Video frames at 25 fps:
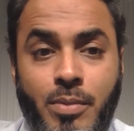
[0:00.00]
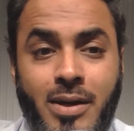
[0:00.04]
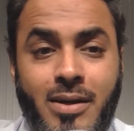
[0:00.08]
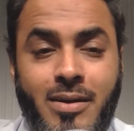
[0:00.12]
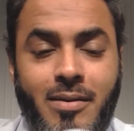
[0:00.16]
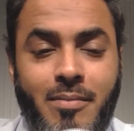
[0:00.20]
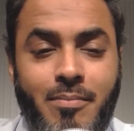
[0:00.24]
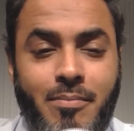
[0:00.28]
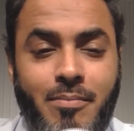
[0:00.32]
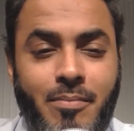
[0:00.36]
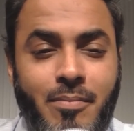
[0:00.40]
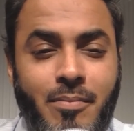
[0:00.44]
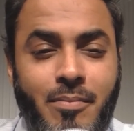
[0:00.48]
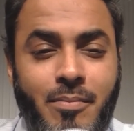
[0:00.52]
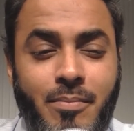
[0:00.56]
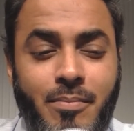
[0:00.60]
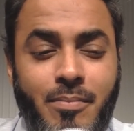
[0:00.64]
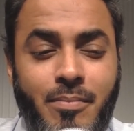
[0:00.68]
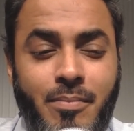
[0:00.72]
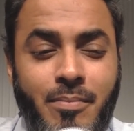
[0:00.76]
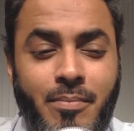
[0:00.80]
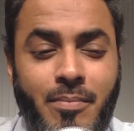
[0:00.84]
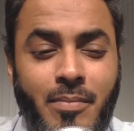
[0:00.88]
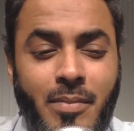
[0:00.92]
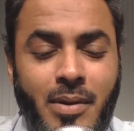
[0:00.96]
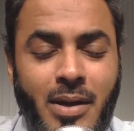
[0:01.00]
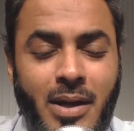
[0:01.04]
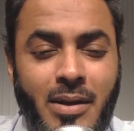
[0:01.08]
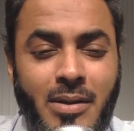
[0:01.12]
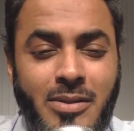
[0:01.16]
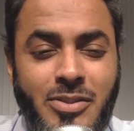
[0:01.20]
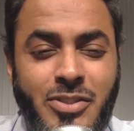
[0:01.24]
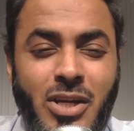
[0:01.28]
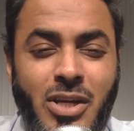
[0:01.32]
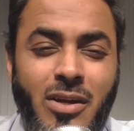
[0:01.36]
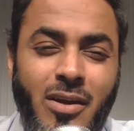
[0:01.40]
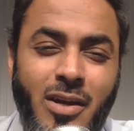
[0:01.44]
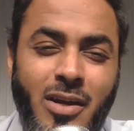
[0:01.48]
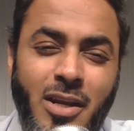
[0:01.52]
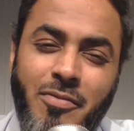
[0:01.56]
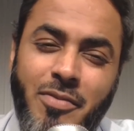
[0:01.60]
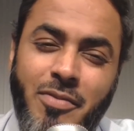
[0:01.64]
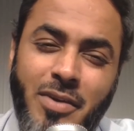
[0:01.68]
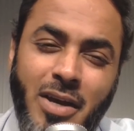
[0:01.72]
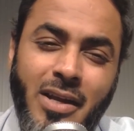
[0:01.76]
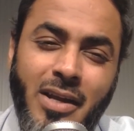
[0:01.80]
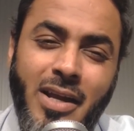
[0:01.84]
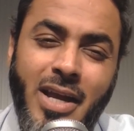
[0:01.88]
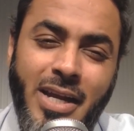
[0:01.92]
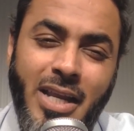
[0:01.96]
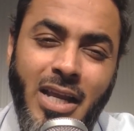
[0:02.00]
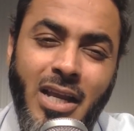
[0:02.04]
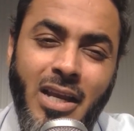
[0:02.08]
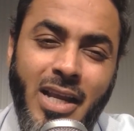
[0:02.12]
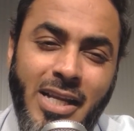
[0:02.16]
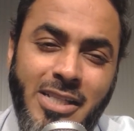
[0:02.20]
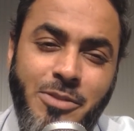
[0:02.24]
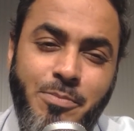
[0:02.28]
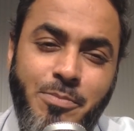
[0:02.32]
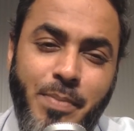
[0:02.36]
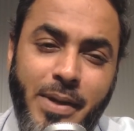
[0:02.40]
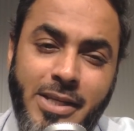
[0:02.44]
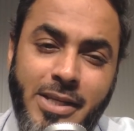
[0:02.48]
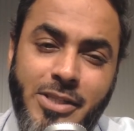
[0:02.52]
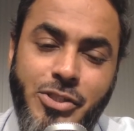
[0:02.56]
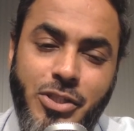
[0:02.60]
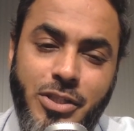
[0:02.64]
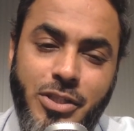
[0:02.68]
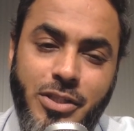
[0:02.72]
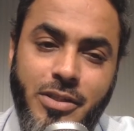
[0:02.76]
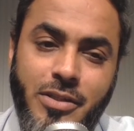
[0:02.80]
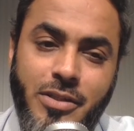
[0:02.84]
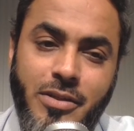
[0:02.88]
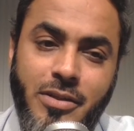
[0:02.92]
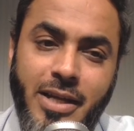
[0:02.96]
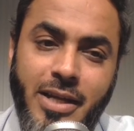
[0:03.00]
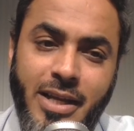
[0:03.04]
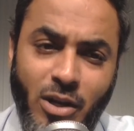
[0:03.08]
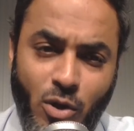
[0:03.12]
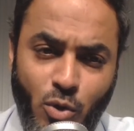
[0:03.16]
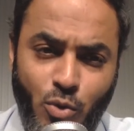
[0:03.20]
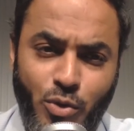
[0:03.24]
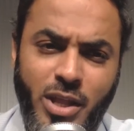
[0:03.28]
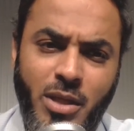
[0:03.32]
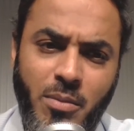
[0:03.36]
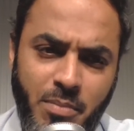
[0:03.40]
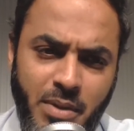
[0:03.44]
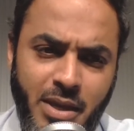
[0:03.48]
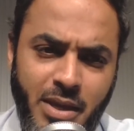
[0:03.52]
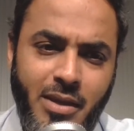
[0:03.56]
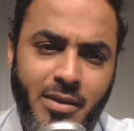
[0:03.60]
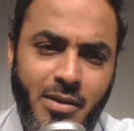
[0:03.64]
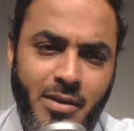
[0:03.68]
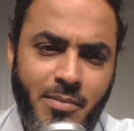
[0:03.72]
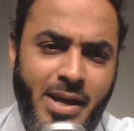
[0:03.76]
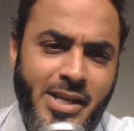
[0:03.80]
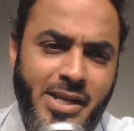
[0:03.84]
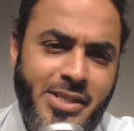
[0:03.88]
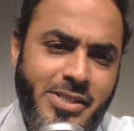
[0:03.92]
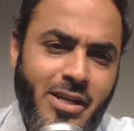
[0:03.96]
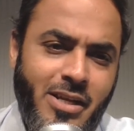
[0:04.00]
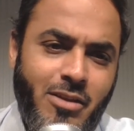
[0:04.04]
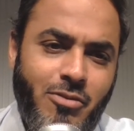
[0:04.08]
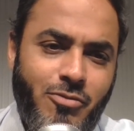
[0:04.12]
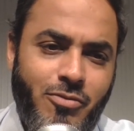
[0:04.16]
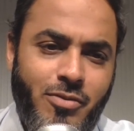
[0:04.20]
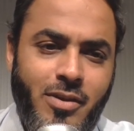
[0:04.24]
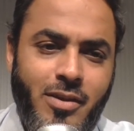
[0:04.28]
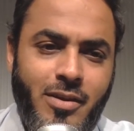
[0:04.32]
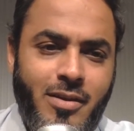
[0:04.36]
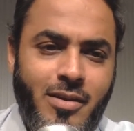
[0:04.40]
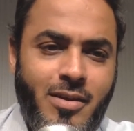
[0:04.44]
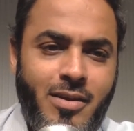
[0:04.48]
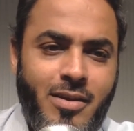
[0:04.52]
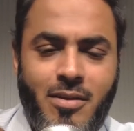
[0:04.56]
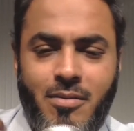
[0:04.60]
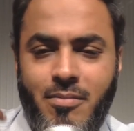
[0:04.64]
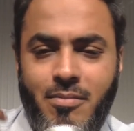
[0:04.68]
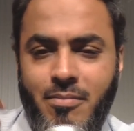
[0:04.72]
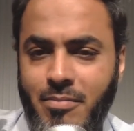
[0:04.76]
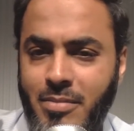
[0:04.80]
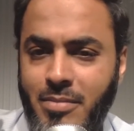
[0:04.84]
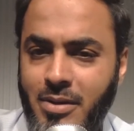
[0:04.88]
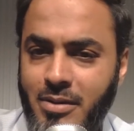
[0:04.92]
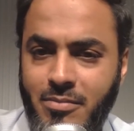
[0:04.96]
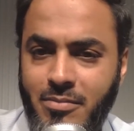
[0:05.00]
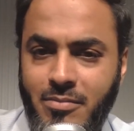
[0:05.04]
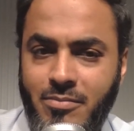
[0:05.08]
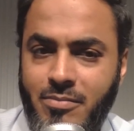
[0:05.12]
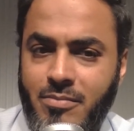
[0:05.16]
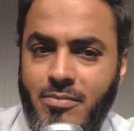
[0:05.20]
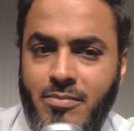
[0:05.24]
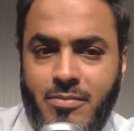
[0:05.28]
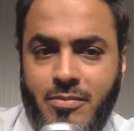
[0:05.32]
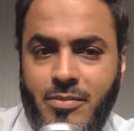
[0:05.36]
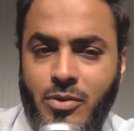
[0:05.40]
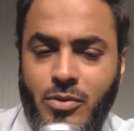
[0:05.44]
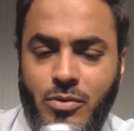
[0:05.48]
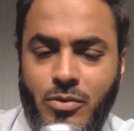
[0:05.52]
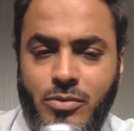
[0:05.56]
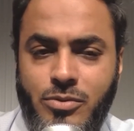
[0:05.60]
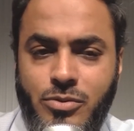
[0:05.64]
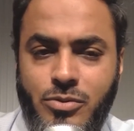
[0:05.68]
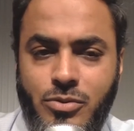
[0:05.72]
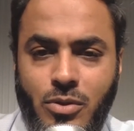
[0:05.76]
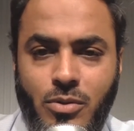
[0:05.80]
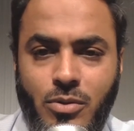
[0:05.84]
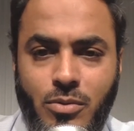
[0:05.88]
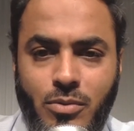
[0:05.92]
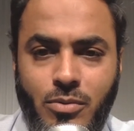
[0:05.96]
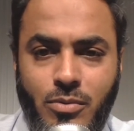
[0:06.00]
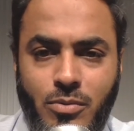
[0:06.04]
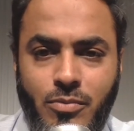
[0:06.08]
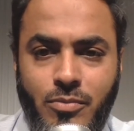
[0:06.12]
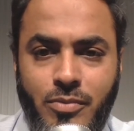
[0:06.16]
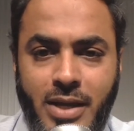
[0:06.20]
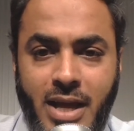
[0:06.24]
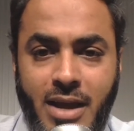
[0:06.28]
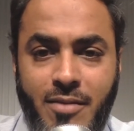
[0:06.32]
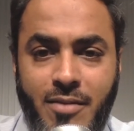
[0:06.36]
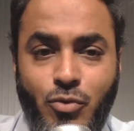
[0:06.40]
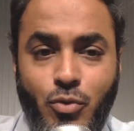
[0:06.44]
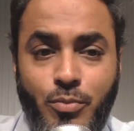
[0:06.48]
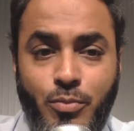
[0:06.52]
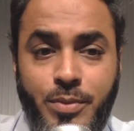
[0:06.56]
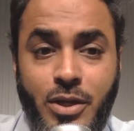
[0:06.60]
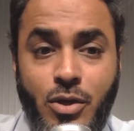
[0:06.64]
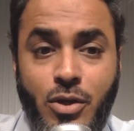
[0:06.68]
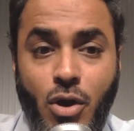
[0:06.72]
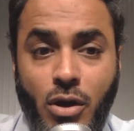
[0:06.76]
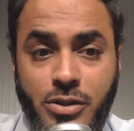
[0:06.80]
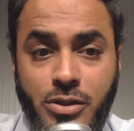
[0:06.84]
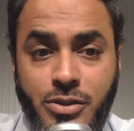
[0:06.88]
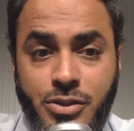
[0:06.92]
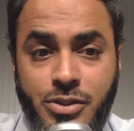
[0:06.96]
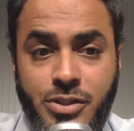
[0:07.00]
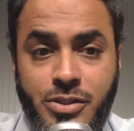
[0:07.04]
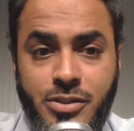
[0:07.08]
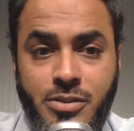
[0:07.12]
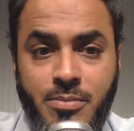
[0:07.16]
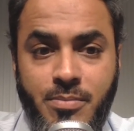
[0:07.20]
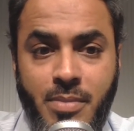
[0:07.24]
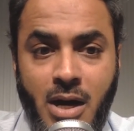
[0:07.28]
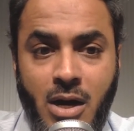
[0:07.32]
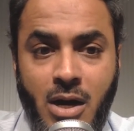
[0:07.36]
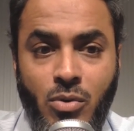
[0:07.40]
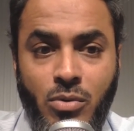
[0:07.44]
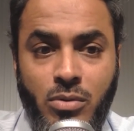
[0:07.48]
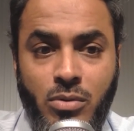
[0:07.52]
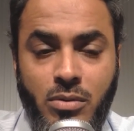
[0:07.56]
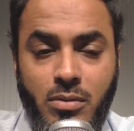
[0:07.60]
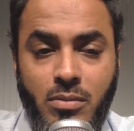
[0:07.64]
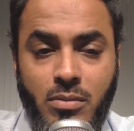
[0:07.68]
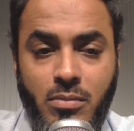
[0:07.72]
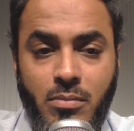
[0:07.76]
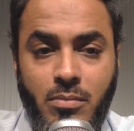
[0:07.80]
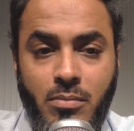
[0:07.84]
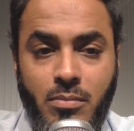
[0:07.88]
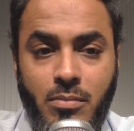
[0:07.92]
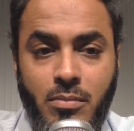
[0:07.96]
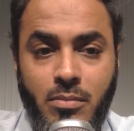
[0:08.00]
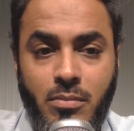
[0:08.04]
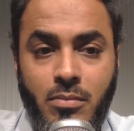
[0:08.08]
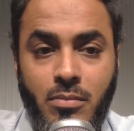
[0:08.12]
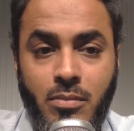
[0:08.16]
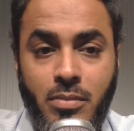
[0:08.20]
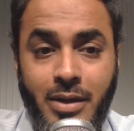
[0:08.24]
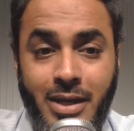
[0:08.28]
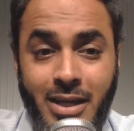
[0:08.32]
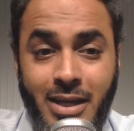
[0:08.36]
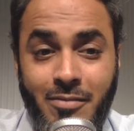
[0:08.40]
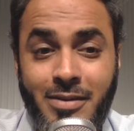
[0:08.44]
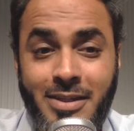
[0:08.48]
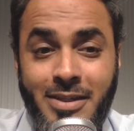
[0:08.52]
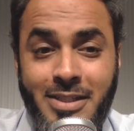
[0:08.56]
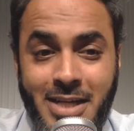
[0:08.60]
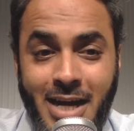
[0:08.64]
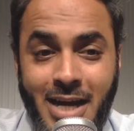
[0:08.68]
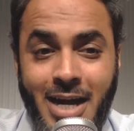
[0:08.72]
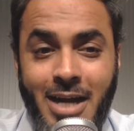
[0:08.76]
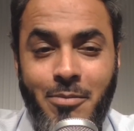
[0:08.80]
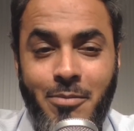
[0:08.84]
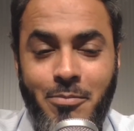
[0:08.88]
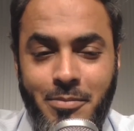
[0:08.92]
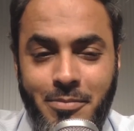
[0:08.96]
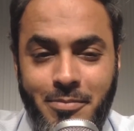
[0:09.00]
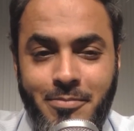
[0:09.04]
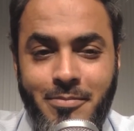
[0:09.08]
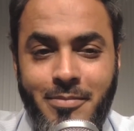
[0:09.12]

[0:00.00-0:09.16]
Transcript: But generally we are getting less patient, including me, myself. But, so we have to be conscious about give it time.